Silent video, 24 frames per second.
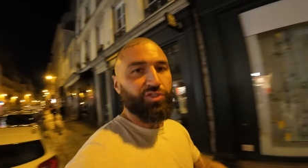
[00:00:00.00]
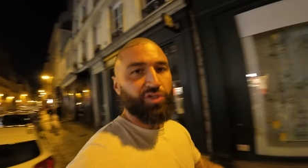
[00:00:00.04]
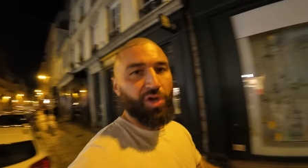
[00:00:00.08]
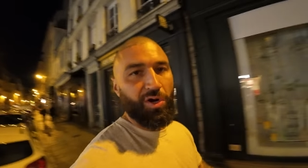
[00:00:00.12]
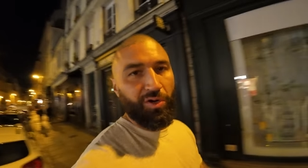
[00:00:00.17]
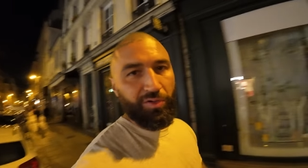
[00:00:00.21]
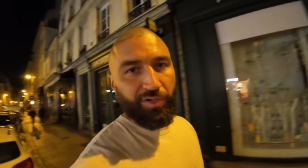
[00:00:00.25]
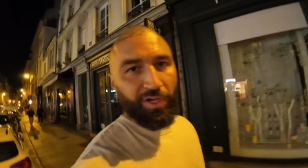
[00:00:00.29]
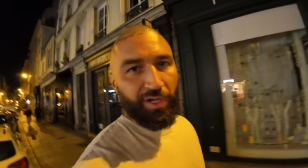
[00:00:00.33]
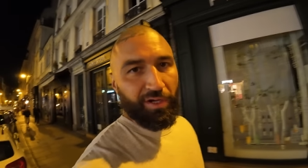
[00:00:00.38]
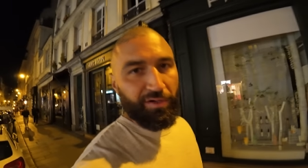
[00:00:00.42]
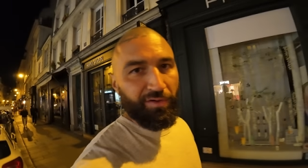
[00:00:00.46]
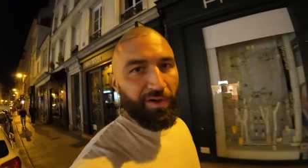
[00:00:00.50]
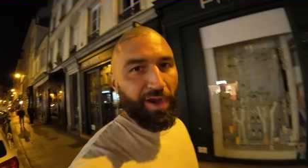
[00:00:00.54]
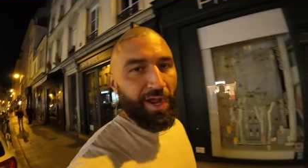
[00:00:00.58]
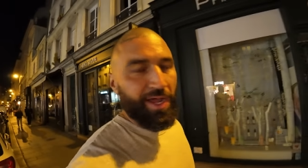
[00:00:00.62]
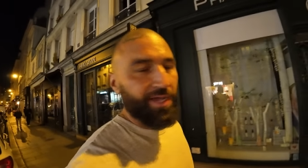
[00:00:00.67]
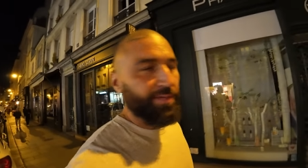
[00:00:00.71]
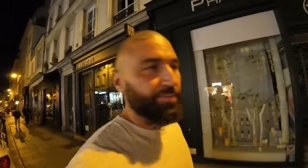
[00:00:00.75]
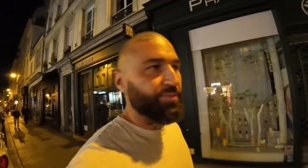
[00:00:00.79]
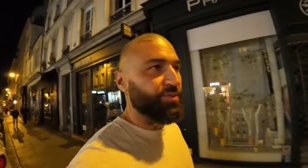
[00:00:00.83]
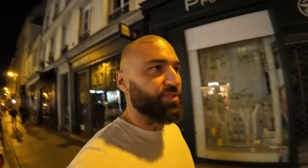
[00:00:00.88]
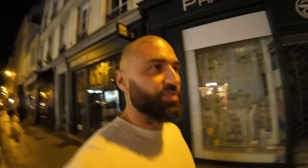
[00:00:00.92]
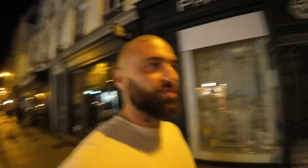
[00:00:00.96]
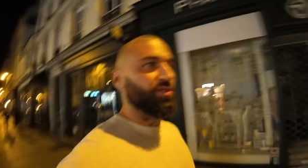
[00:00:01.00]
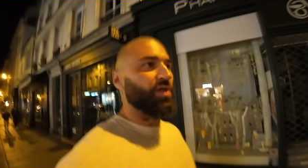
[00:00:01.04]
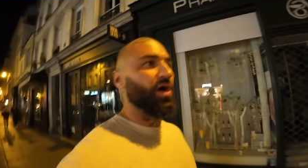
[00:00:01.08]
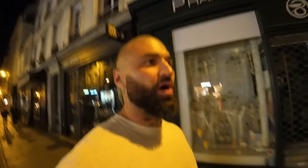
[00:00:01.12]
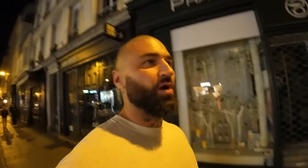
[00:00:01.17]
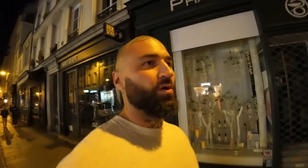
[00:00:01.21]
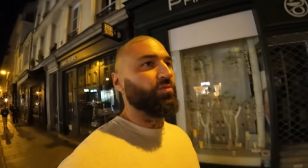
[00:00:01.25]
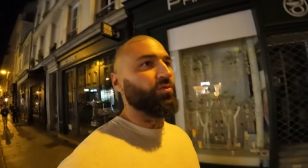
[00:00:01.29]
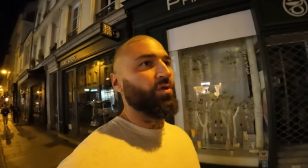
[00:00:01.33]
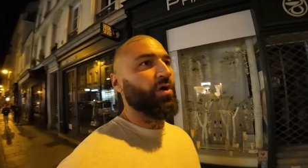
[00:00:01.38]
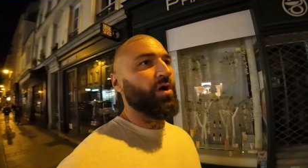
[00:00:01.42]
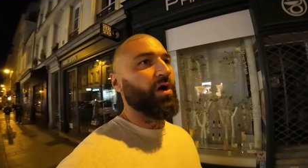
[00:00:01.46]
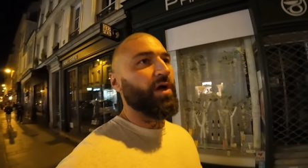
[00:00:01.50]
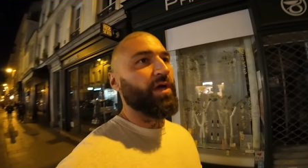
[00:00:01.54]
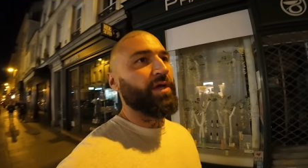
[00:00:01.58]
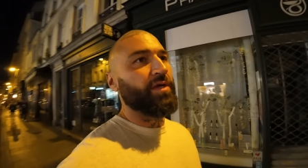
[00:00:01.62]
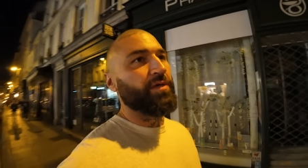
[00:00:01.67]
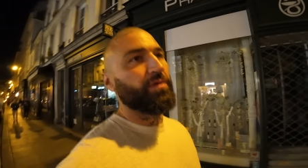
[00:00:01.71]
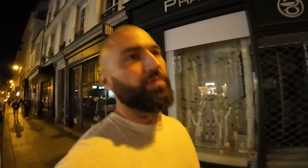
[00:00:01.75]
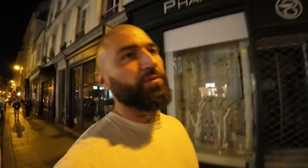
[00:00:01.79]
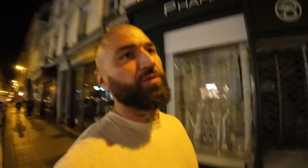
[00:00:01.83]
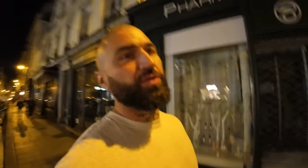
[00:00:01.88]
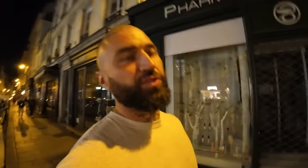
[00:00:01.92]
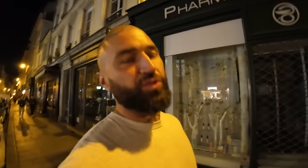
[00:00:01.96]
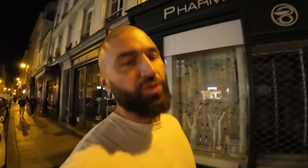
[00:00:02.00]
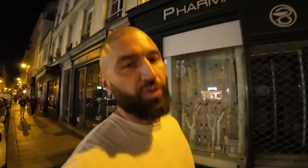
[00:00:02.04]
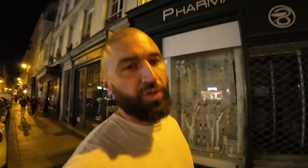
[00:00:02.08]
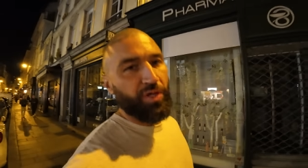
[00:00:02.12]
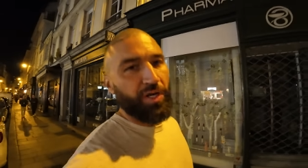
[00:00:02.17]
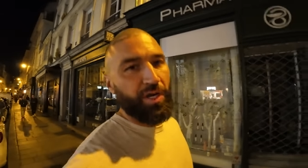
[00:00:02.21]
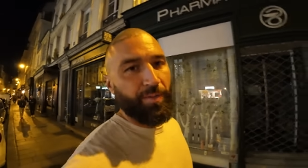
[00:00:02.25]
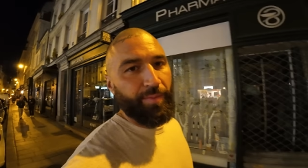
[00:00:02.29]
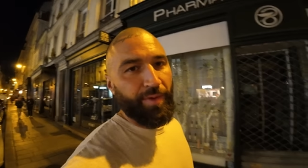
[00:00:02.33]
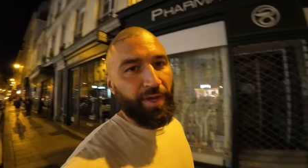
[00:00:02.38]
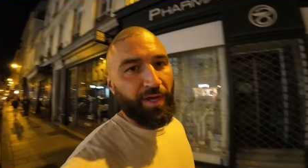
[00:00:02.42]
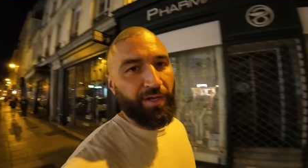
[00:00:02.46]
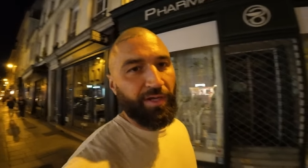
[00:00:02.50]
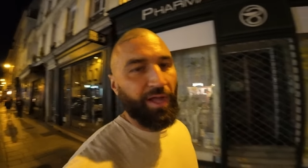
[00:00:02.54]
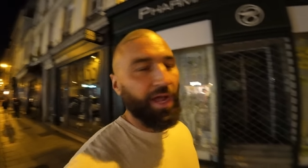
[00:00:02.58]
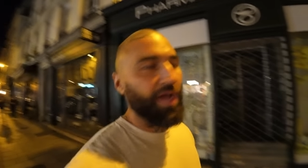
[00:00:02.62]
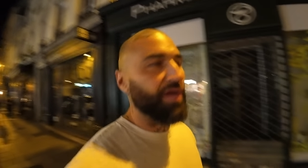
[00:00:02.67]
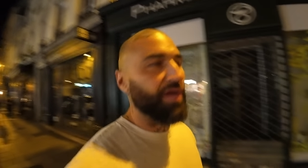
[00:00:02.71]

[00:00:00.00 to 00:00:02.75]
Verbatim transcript: chocolate crepes the whole night. We're talking about